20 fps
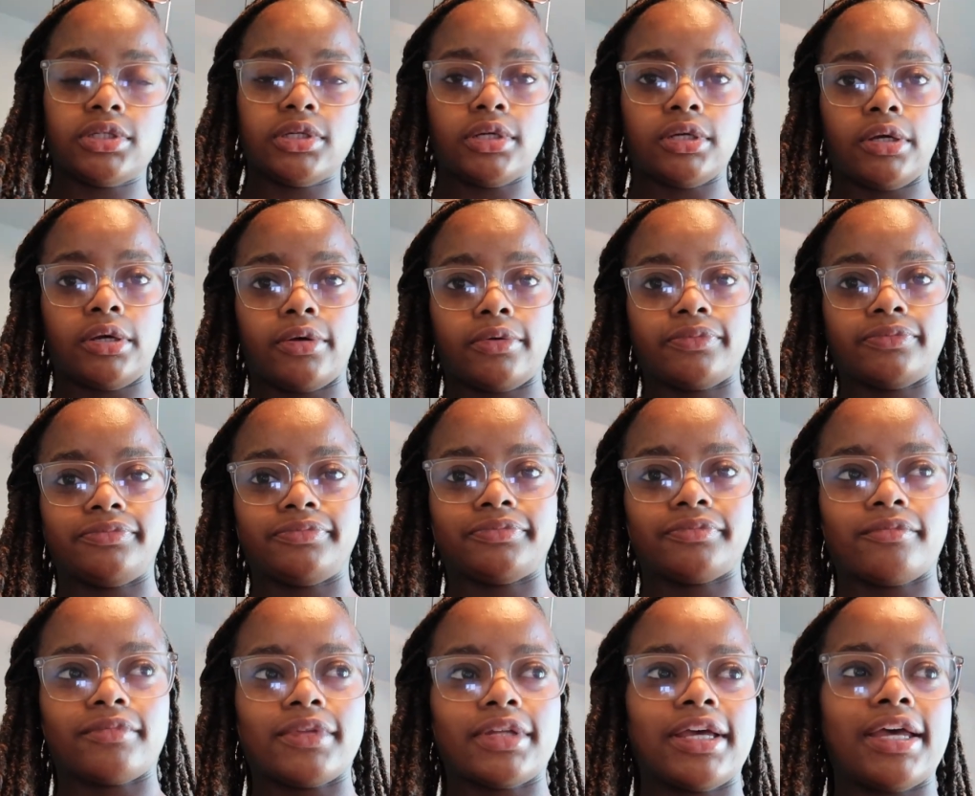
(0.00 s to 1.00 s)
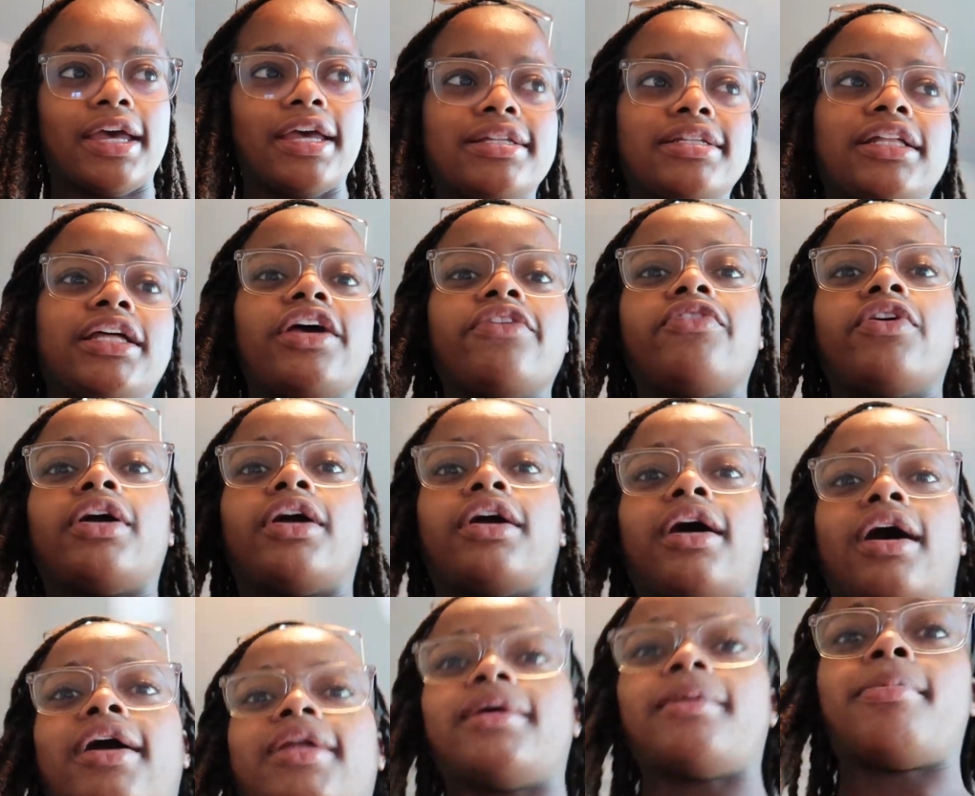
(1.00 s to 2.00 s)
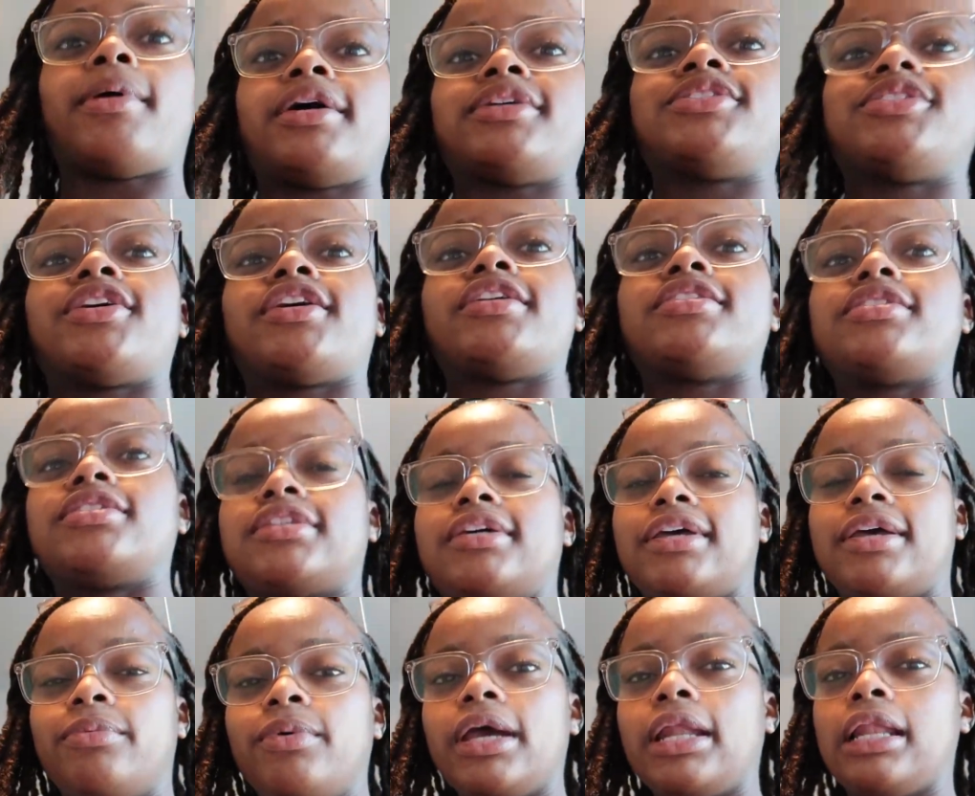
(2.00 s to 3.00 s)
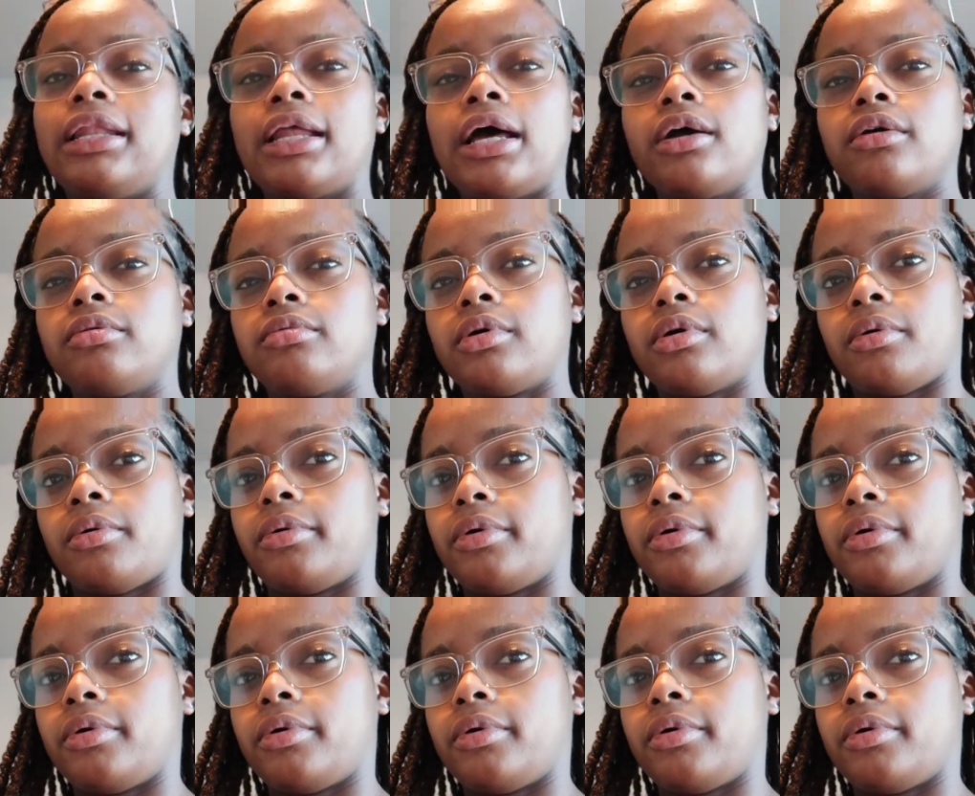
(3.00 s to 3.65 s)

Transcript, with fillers: tell y'all. Forgot about y'all. It's not that I forgot about y'all. It's just like we had a lot going on